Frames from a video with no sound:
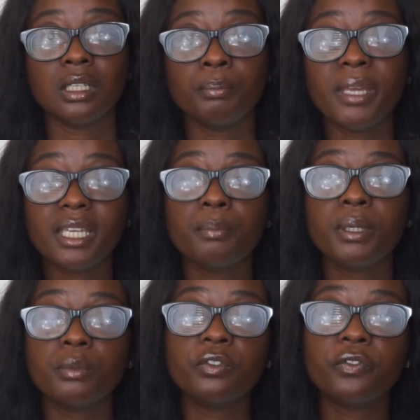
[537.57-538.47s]
Making
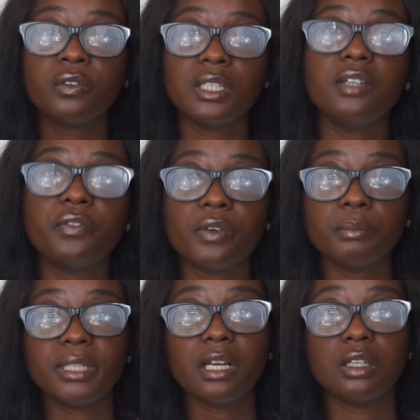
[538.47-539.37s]
people flee from
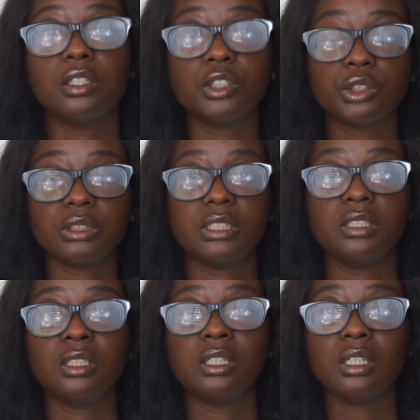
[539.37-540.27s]
their country